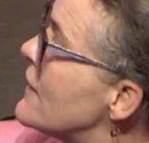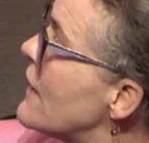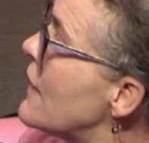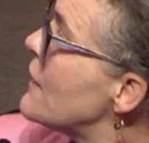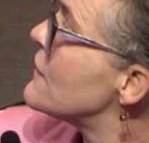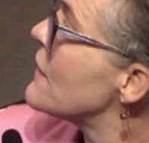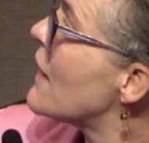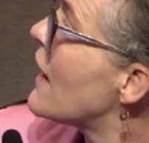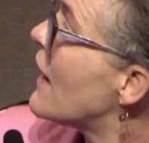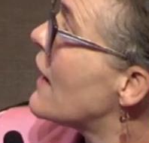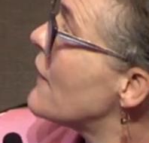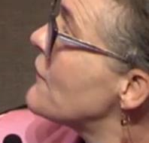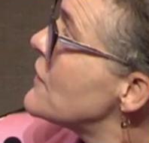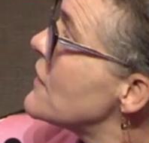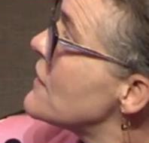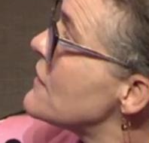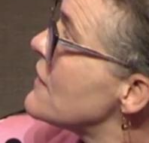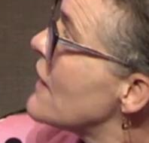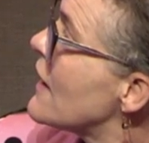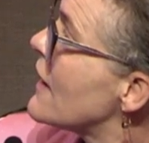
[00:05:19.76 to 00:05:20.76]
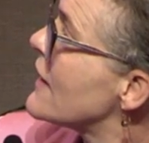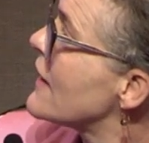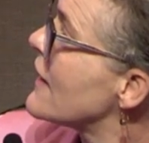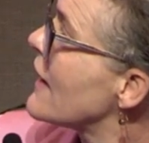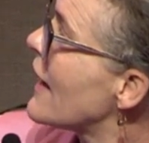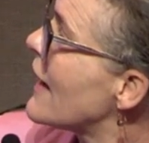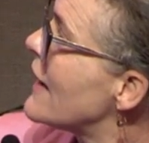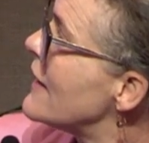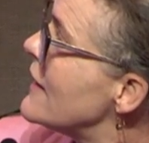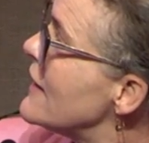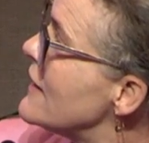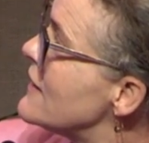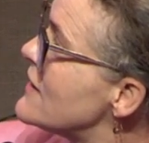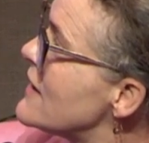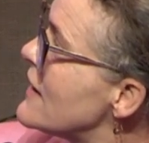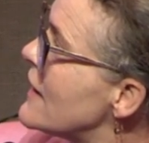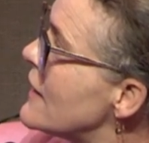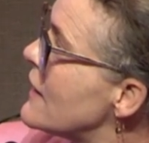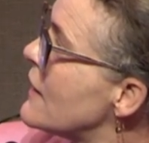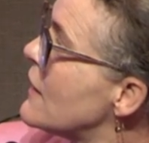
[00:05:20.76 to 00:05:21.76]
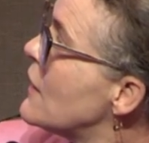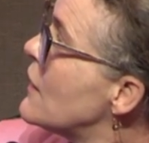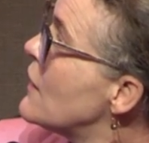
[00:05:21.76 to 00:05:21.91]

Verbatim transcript: days after starting ADT.